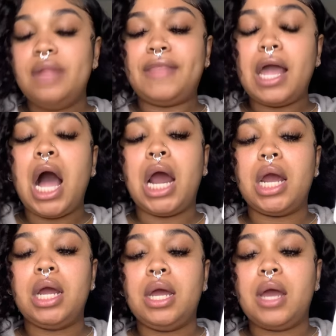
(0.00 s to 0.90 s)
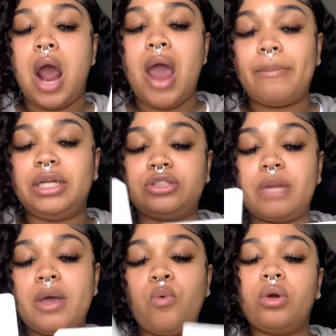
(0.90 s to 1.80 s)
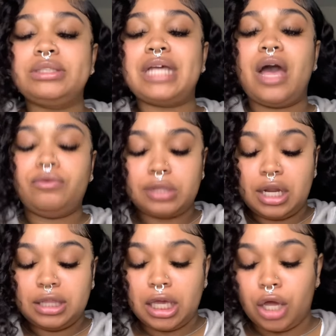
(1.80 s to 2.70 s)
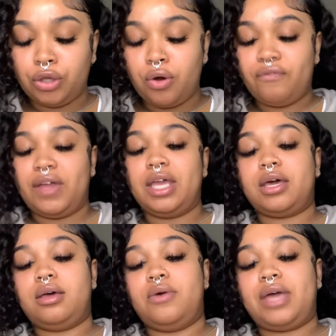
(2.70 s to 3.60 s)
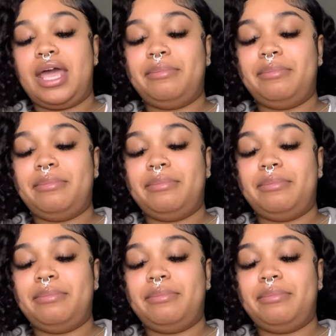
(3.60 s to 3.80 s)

They are. All right, but it's going to be a water sign who's going to think you're fake, okay?